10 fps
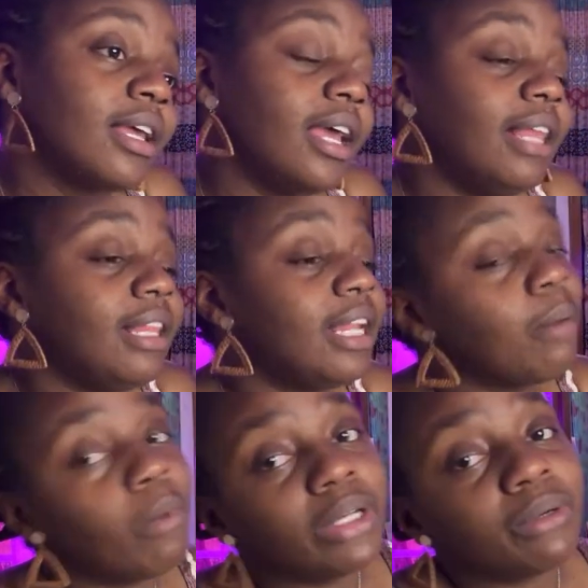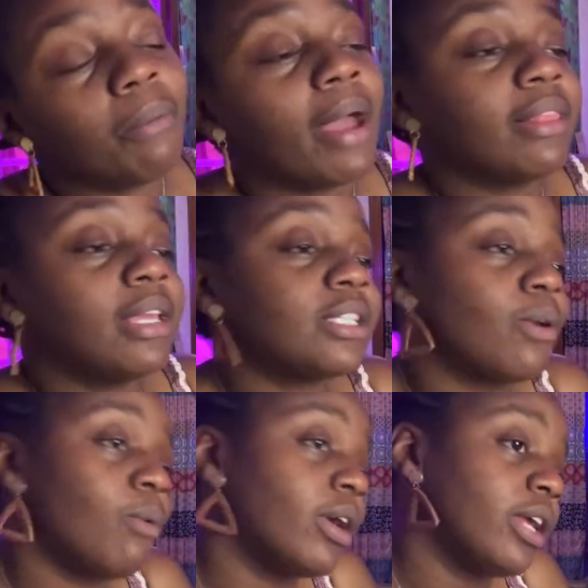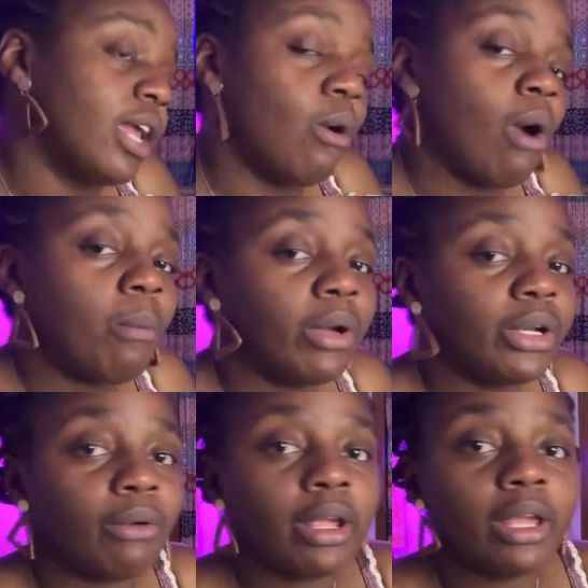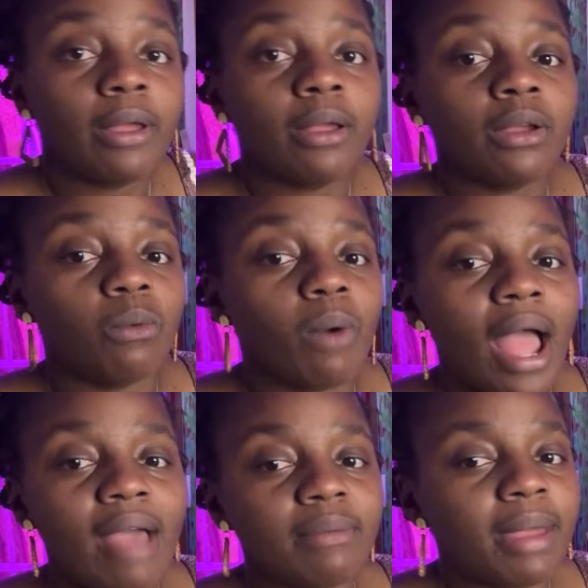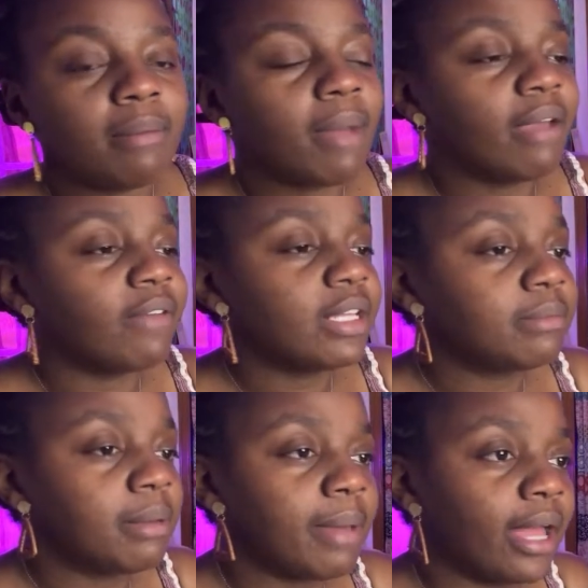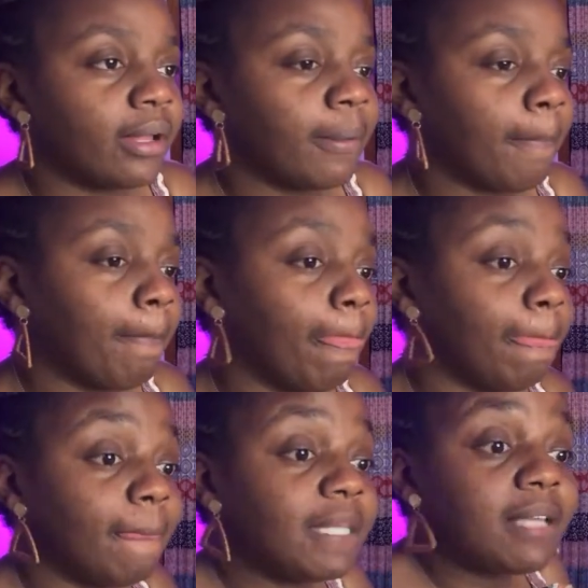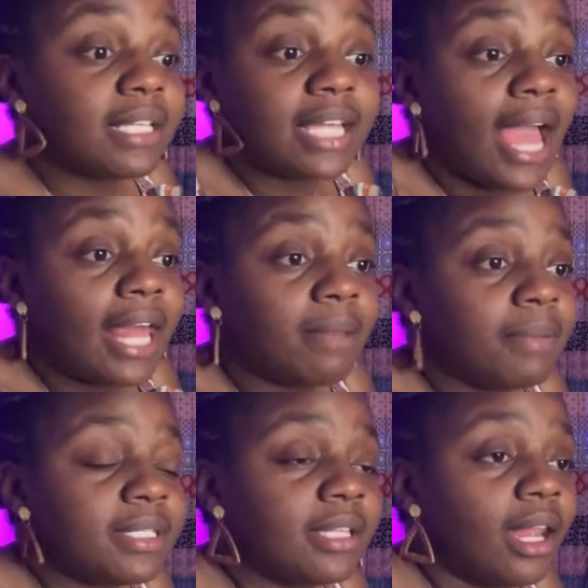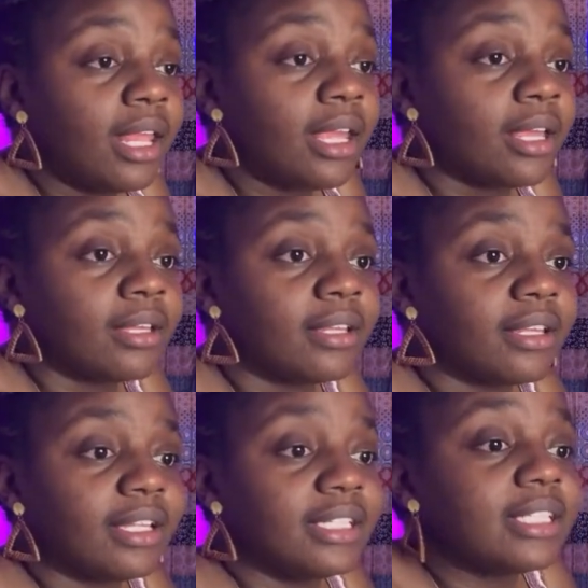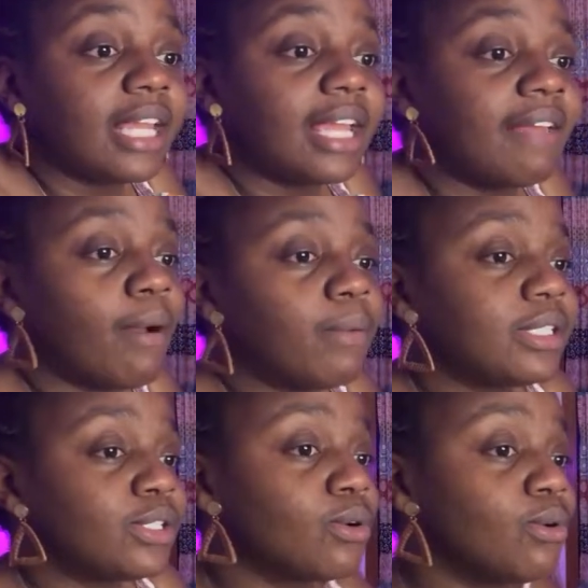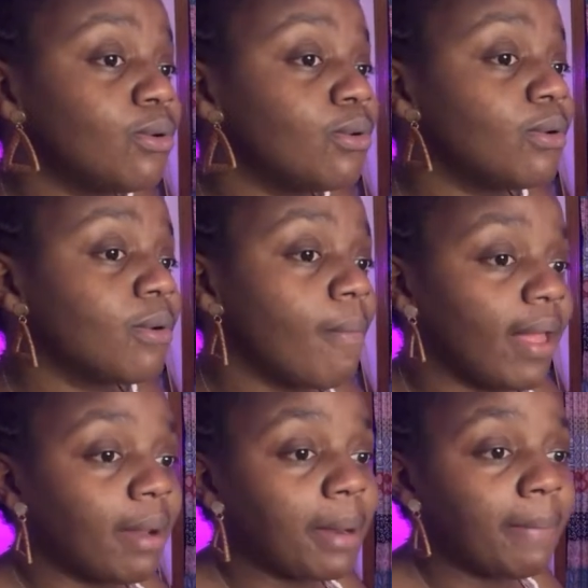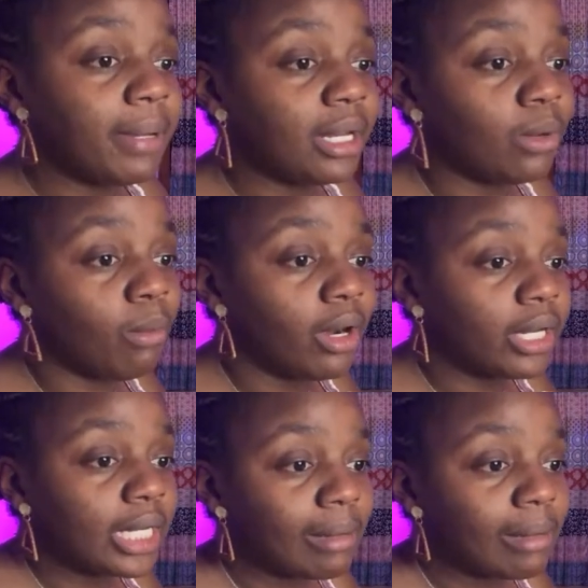And then I'm wondering why things aren't working, or I'm wondering why I haven't made my investment back. It's because I hadn't been studying. Just like if I was in school and I'm not putting in the work,